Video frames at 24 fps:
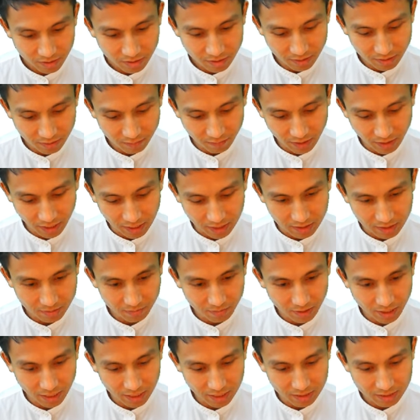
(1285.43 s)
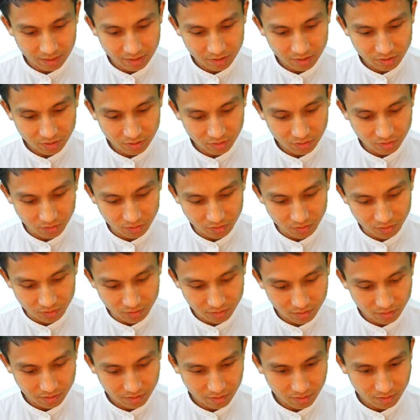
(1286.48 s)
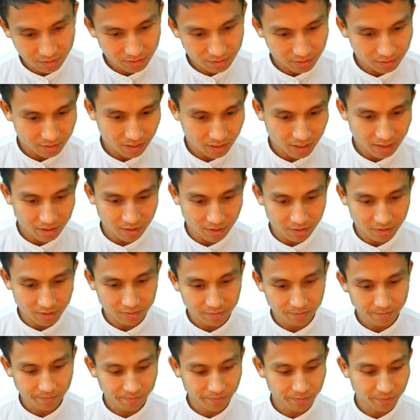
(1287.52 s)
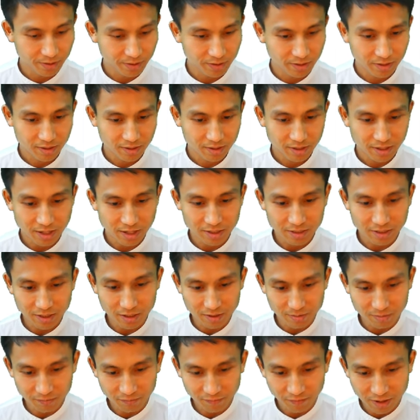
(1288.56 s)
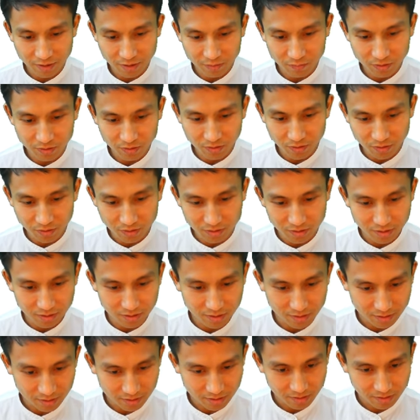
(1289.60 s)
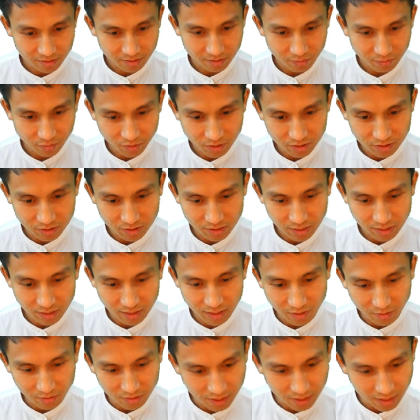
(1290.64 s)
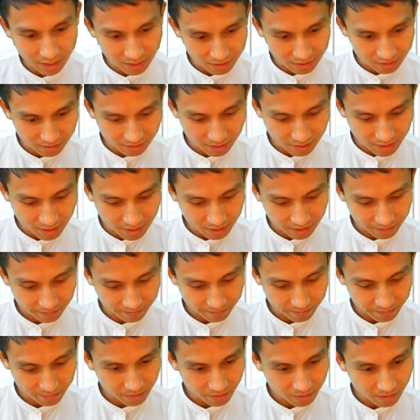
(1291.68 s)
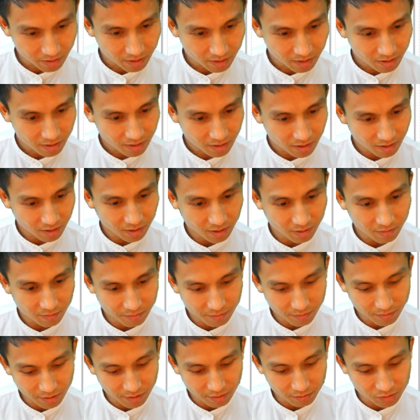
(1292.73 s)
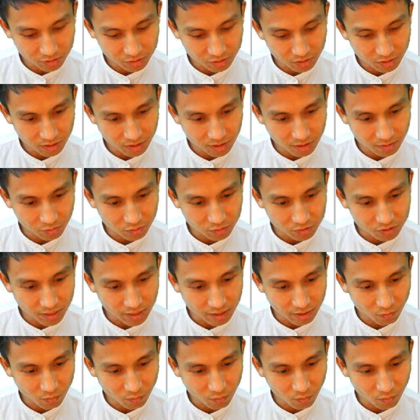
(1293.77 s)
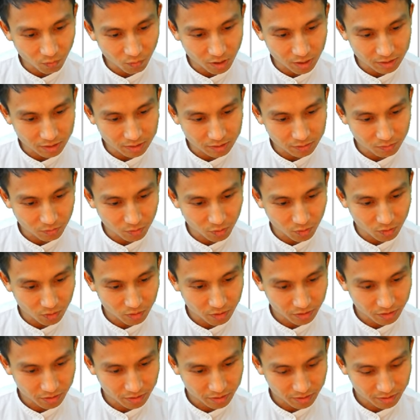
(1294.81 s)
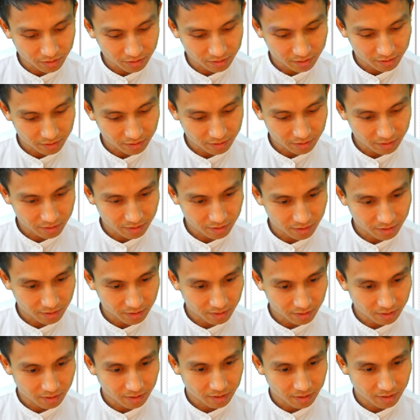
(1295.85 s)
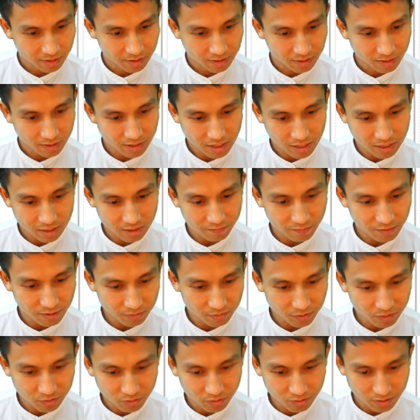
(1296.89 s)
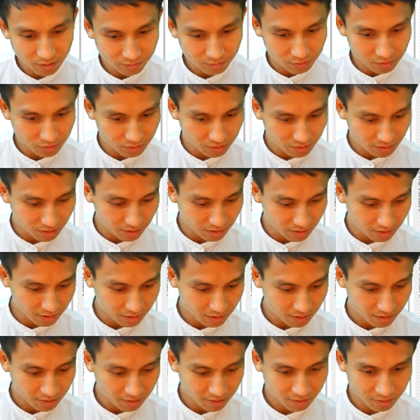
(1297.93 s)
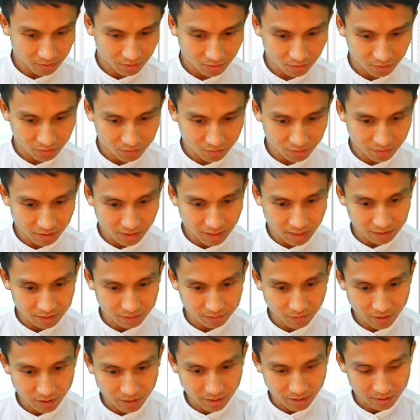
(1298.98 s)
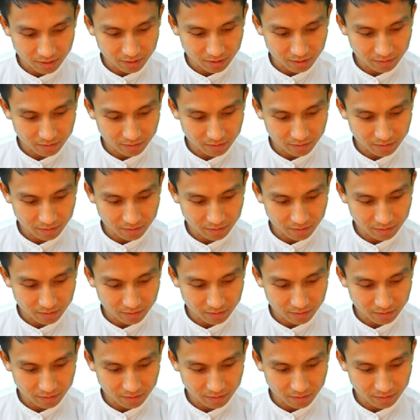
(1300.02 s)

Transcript: divided by 2. There you go. I think I'm fine with all the pressing calculator thing. I'm just going to double check once more, and if I'm good, I'm just going to go to the next part.